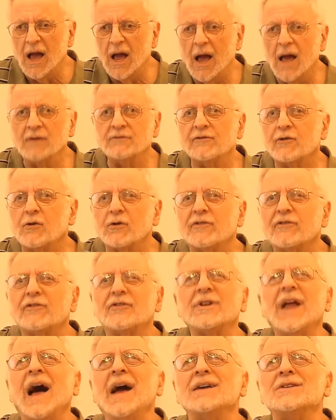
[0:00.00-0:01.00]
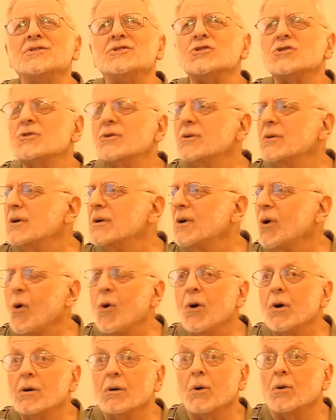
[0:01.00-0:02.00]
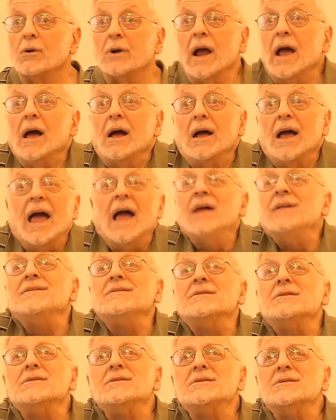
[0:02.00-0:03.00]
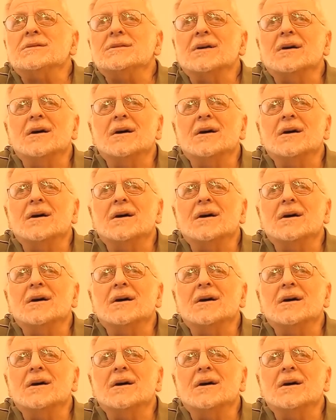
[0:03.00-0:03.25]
and for flight or end